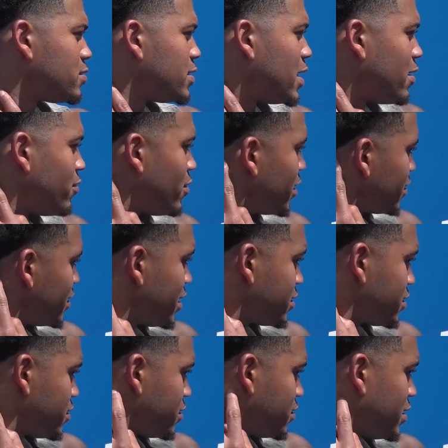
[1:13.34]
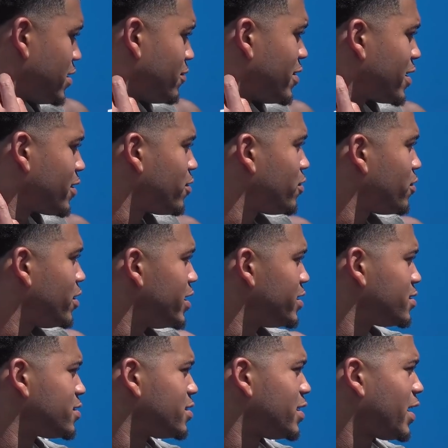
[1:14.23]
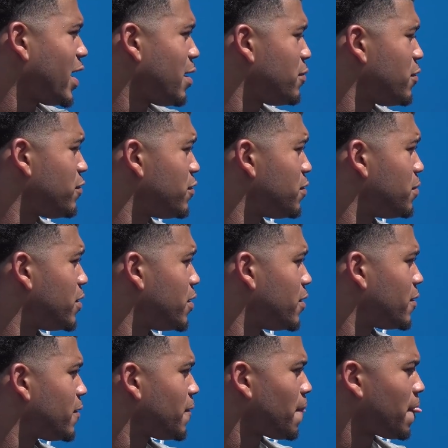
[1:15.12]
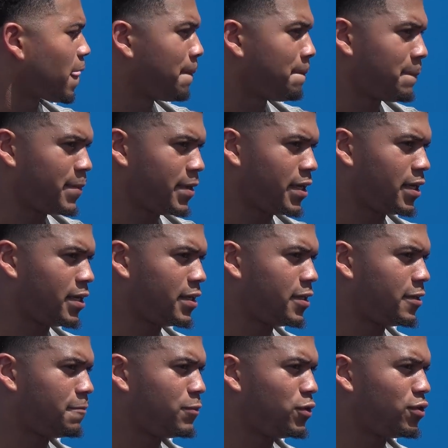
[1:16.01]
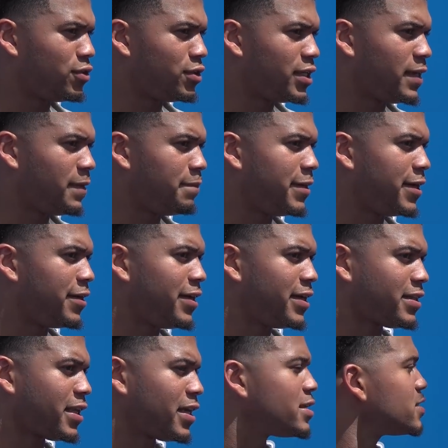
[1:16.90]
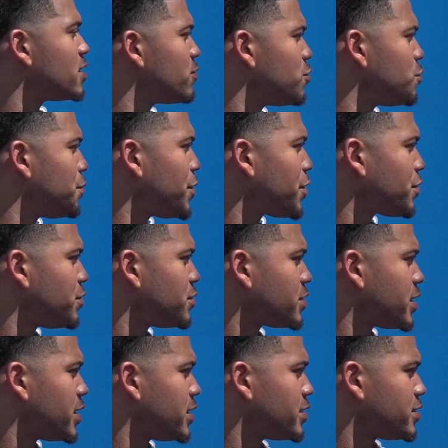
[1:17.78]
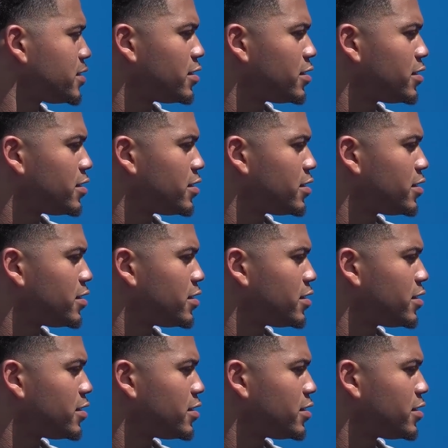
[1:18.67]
That's a direct correlation to the game of football. And you only get better at things if you work on things.